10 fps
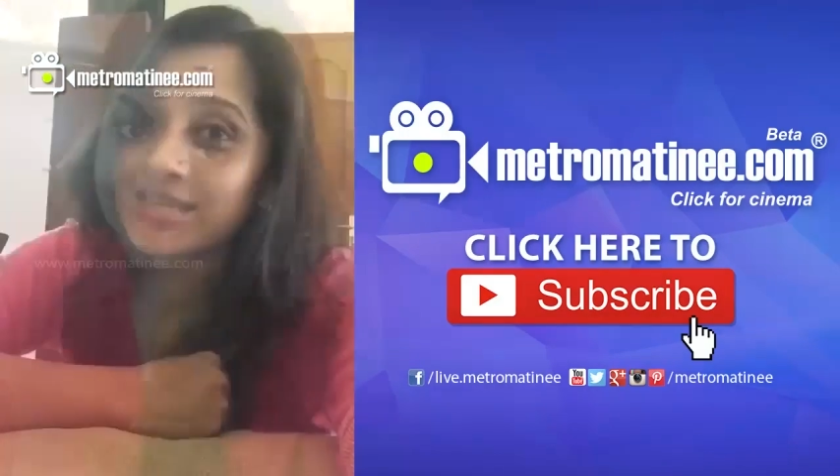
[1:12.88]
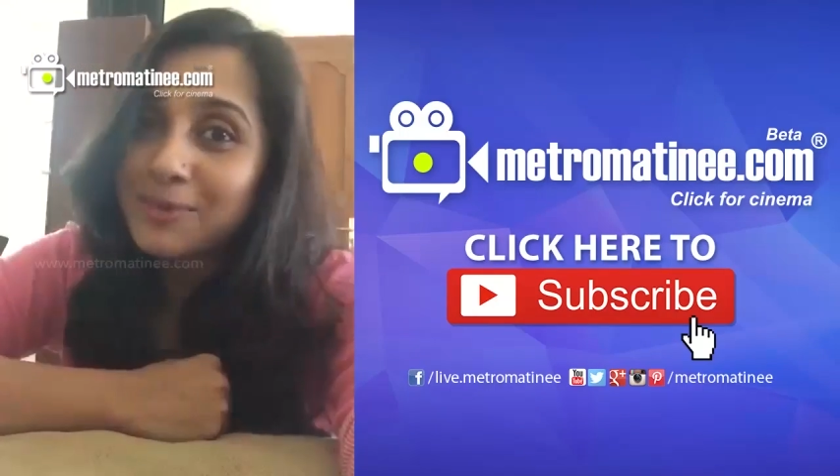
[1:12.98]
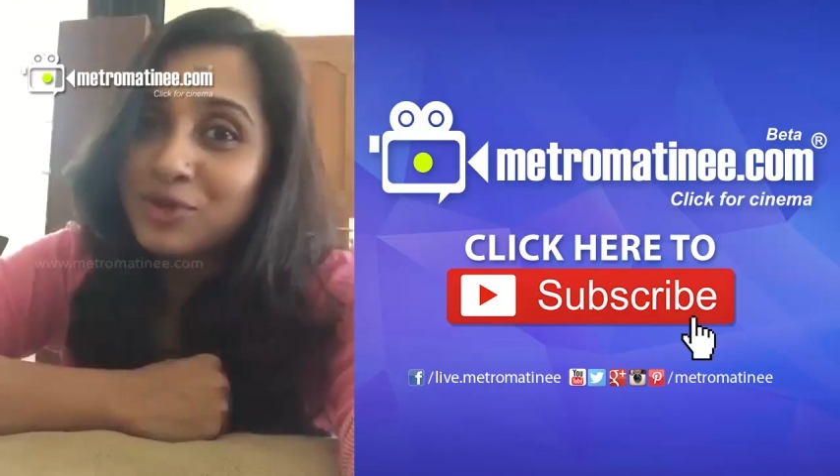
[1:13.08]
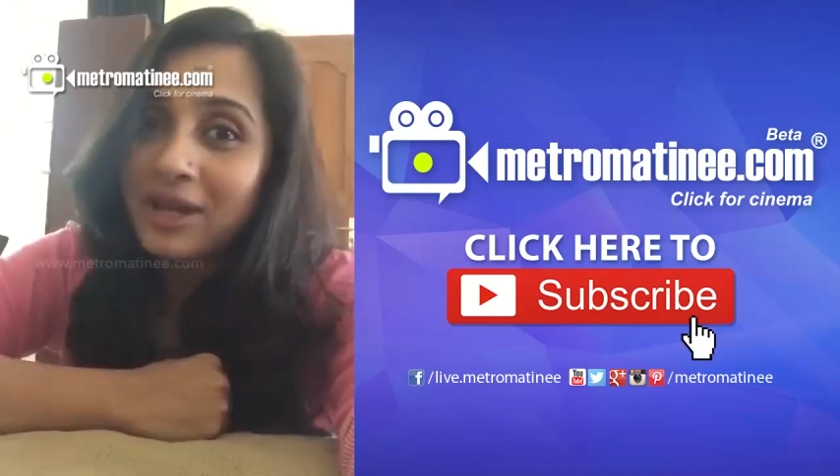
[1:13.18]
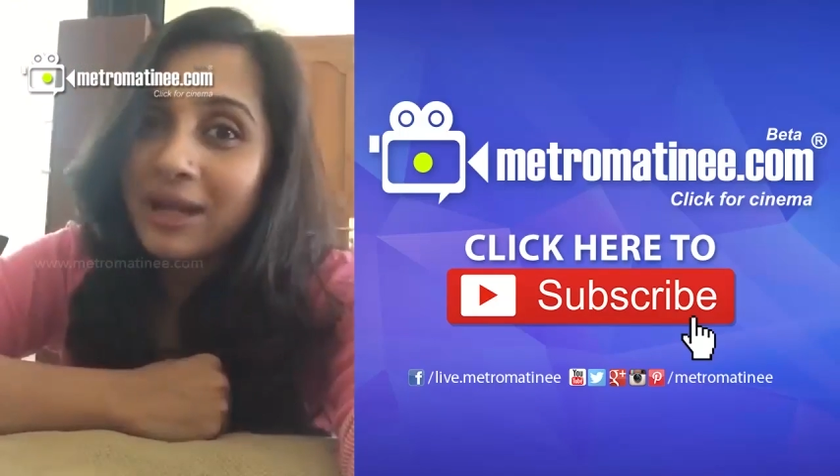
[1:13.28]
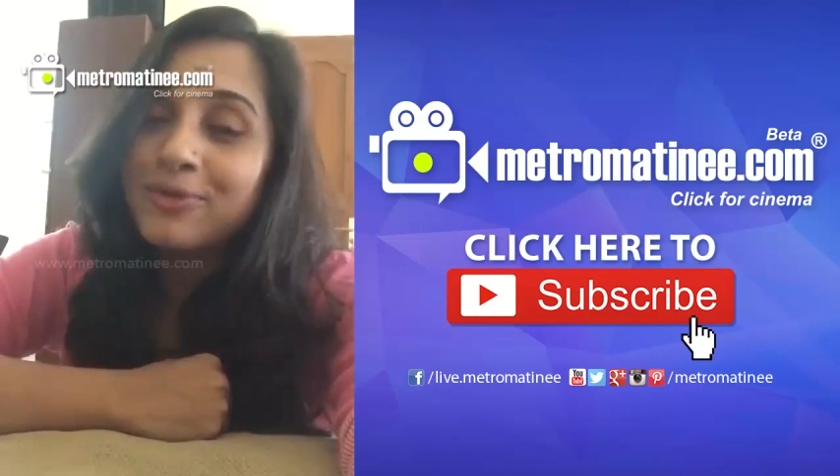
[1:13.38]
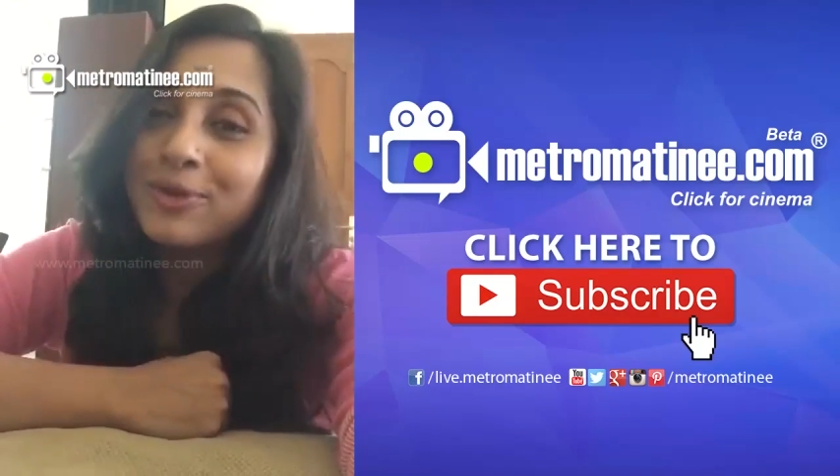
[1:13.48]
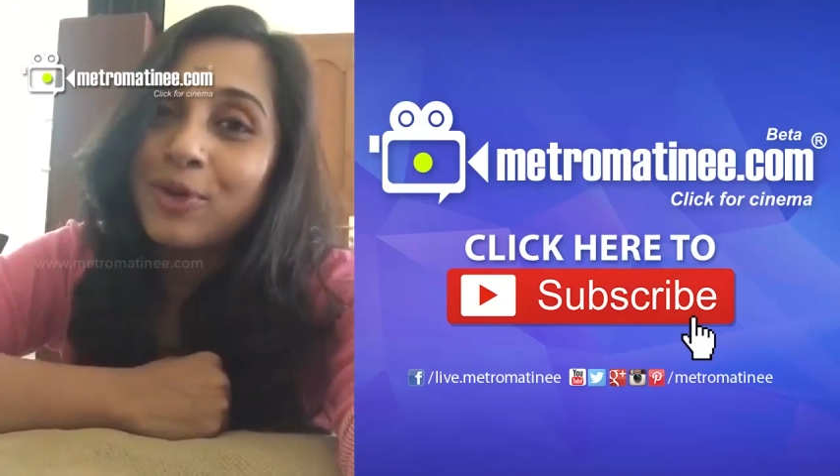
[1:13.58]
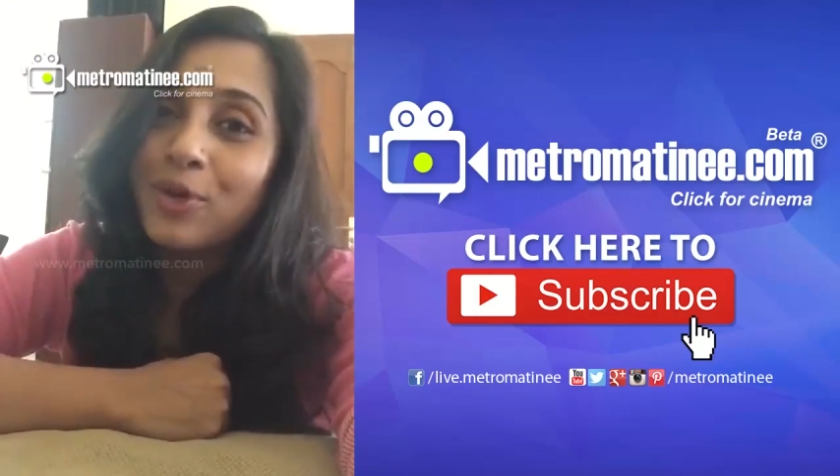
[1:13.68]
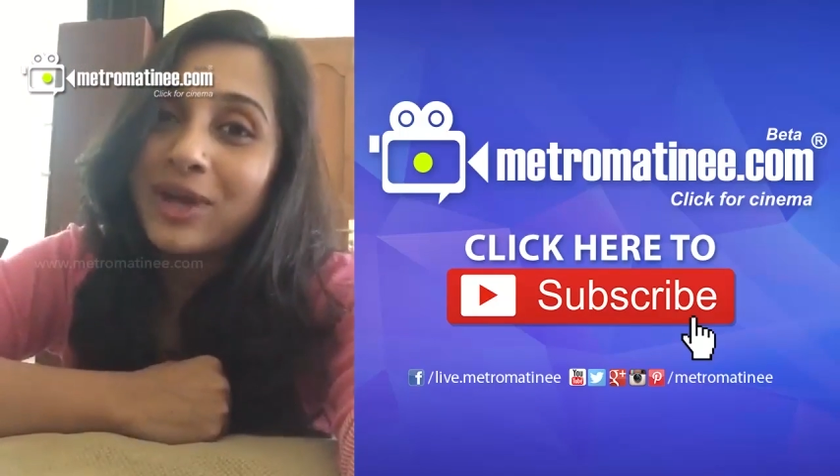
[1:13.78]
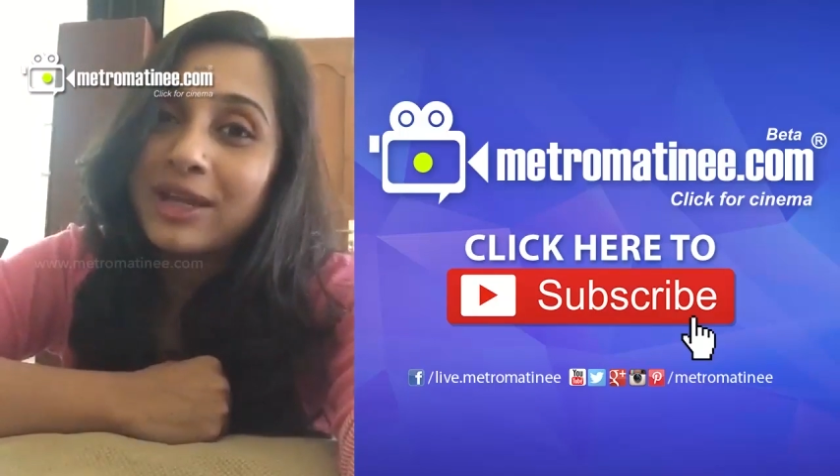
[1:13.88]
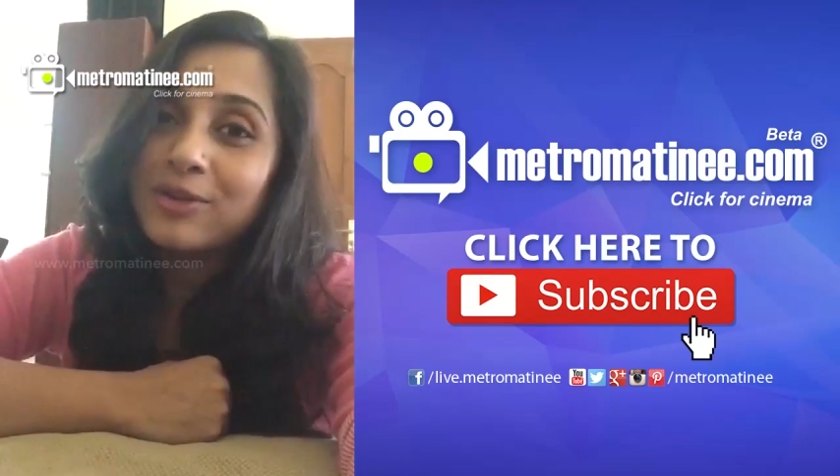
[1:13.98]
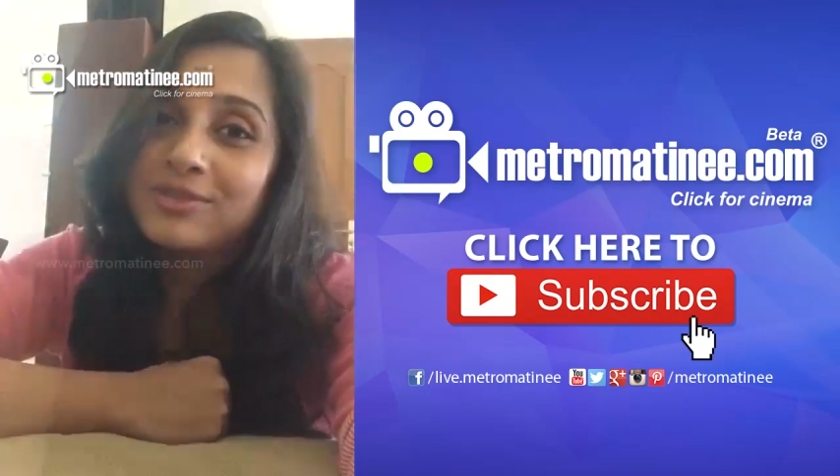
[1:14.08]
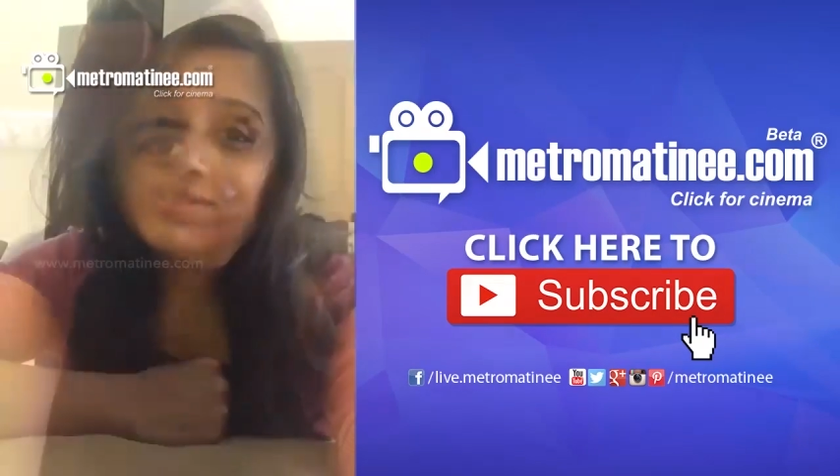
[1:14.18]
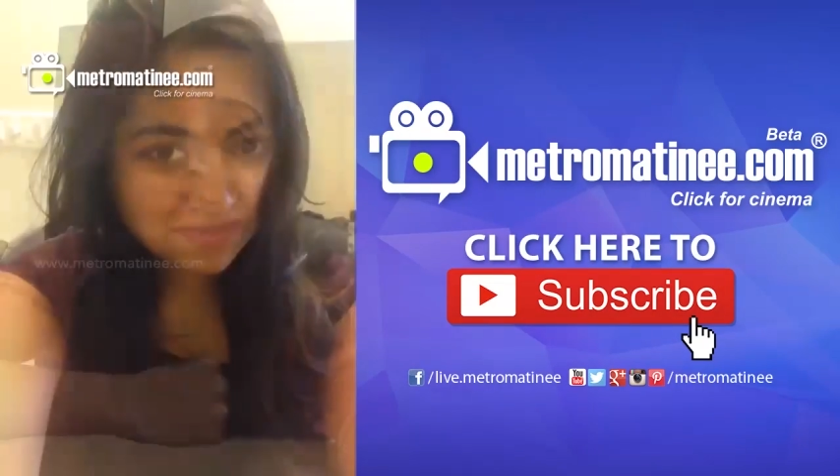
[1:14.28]
Subscribe
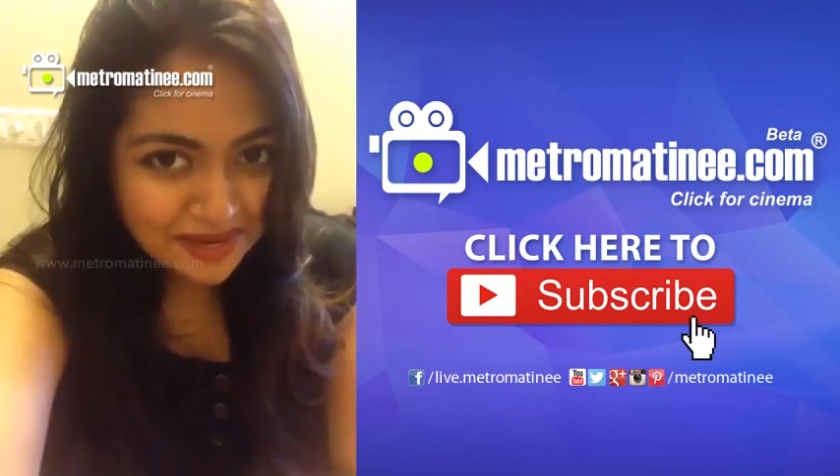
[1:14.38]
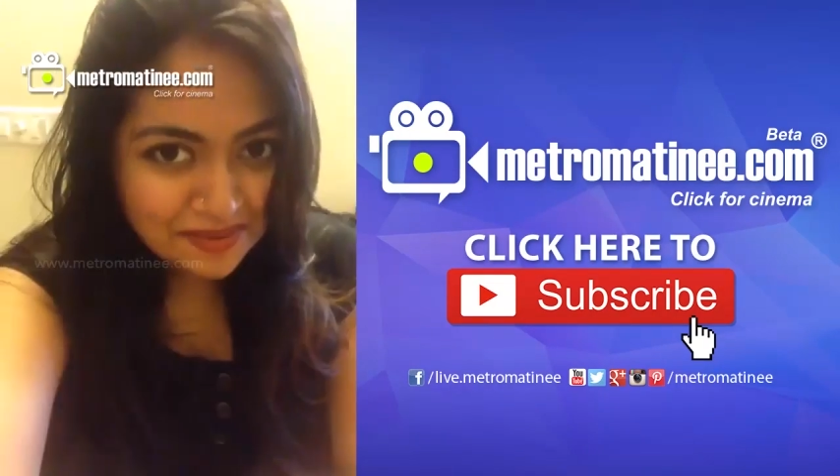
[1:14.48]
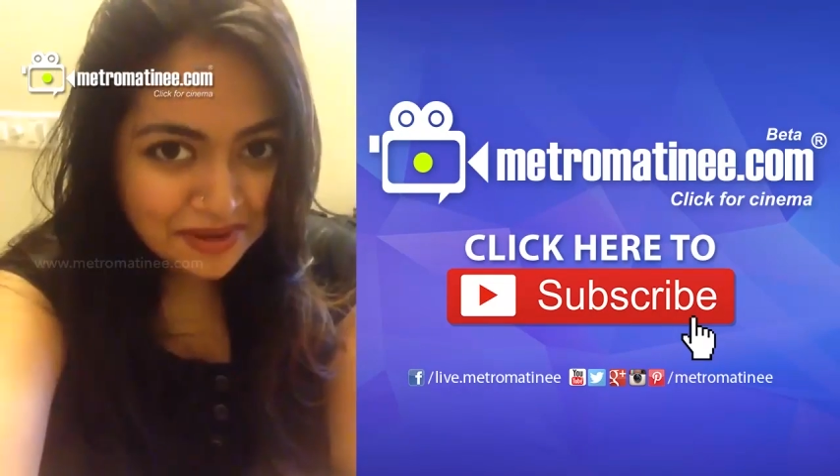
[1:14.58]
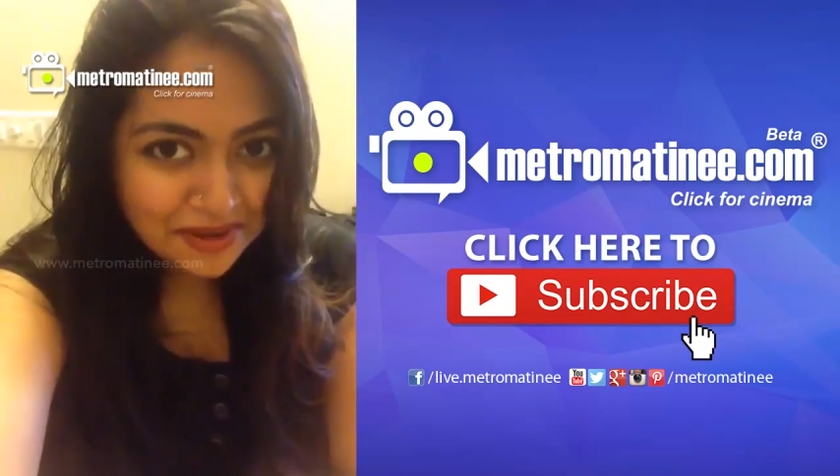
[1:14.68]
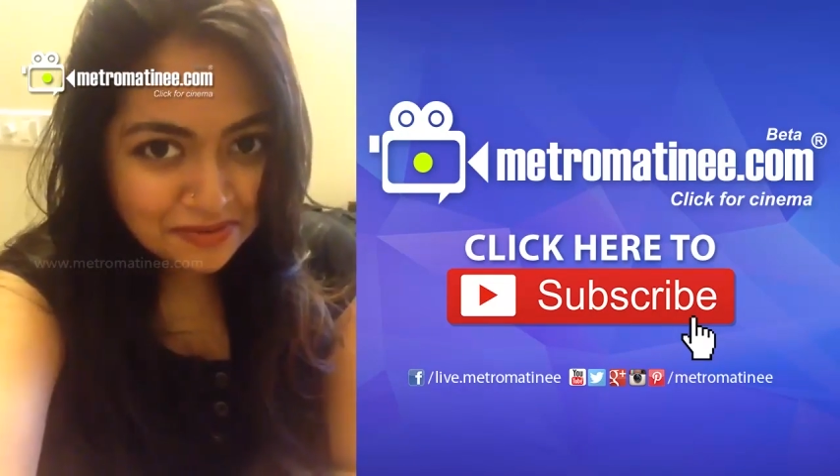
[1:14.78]
here